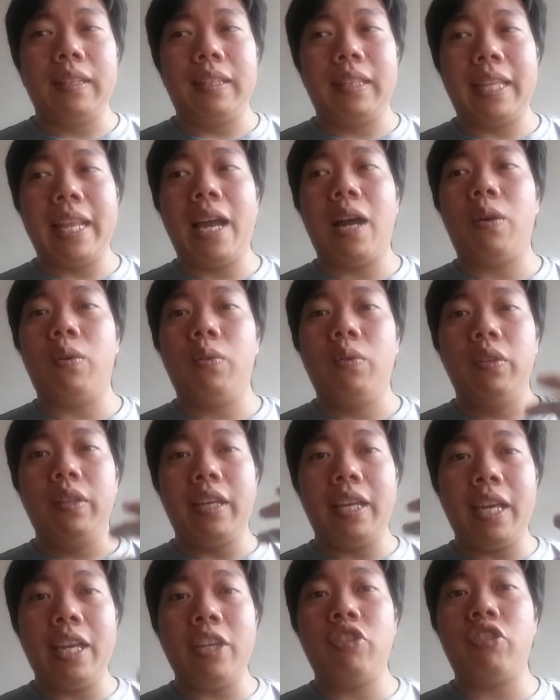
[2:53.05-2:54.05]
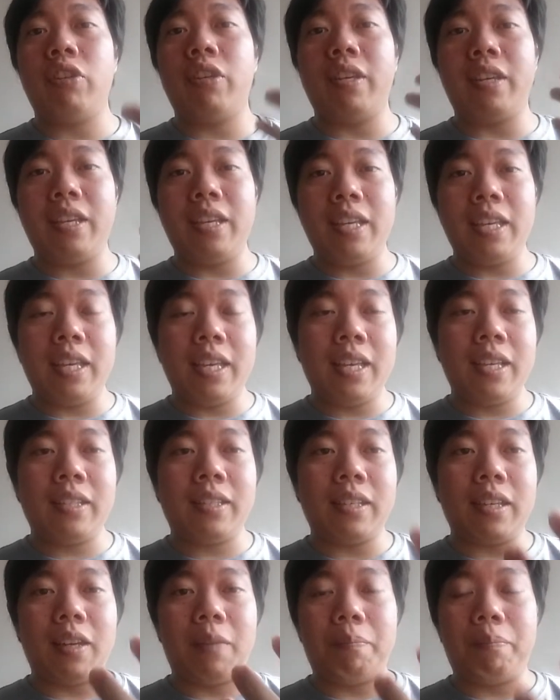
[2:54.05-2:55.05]
now Eiji
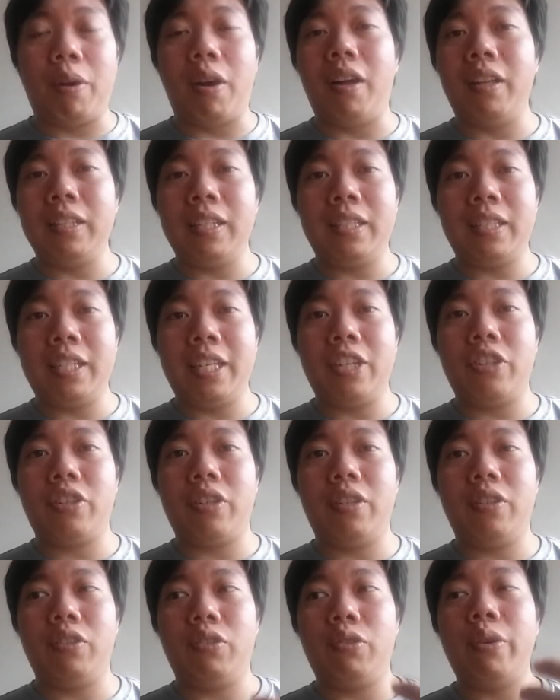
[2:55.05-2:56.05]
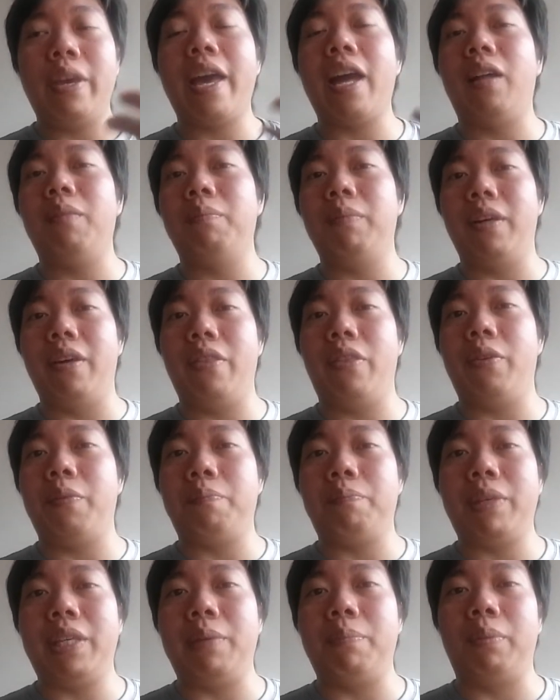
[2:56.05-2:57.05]
is a politician to help other
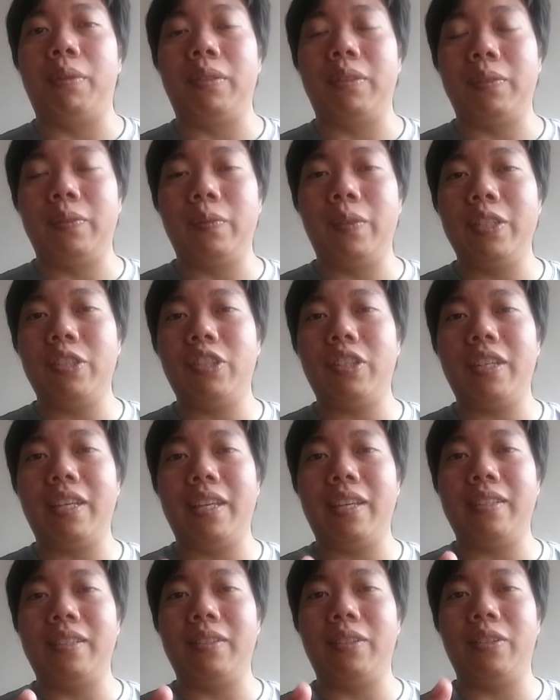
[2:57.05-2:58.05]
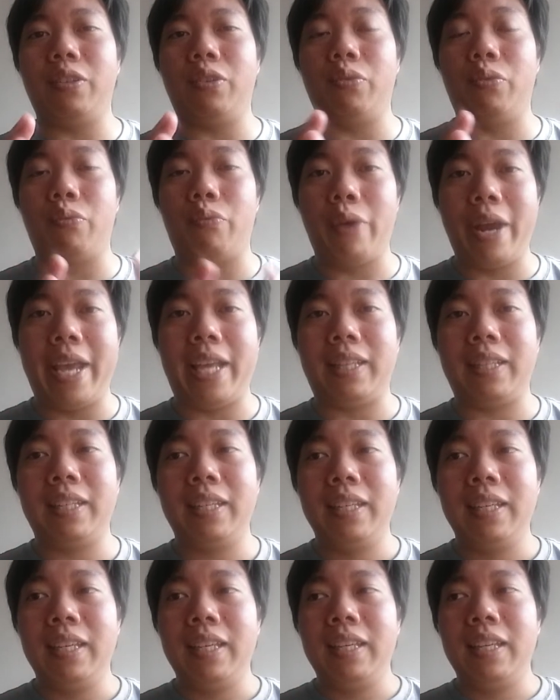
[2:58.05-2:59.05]
people, which is great.
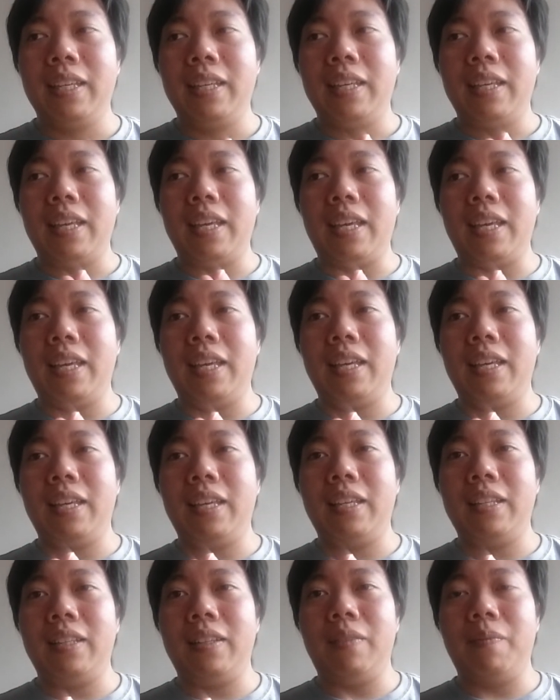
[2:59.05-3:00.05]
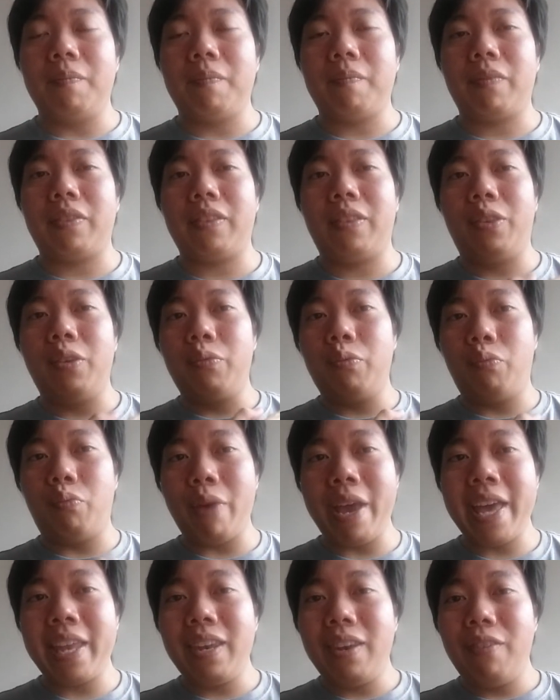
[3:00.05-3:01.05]
And the
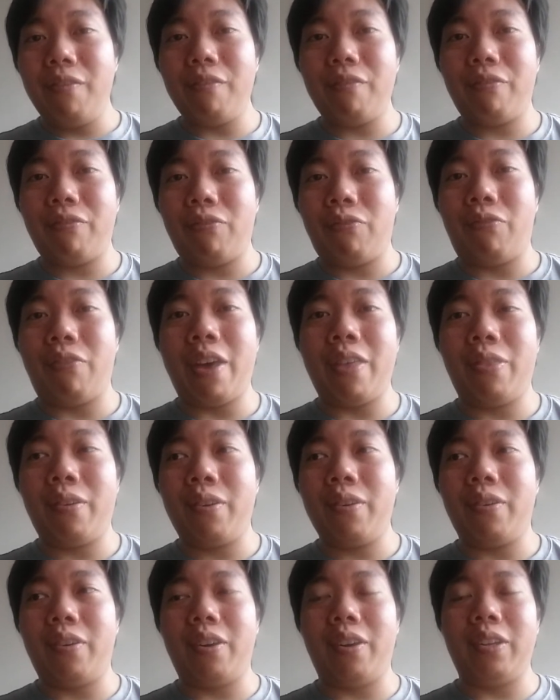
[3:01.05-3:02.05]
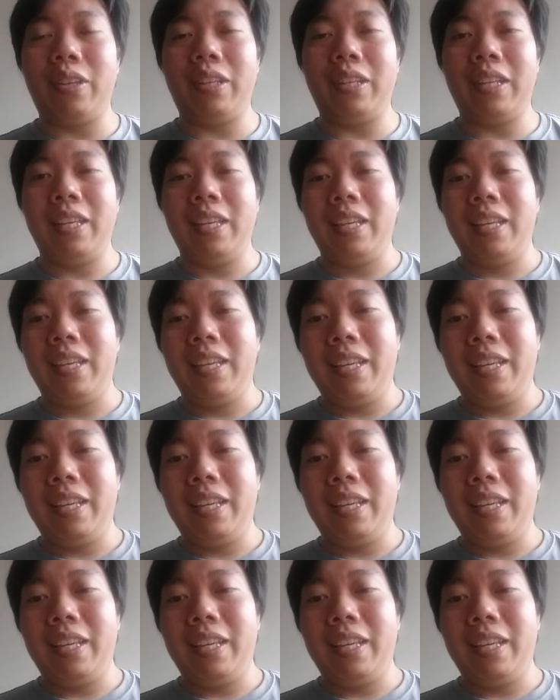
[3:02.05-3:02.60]
red feather on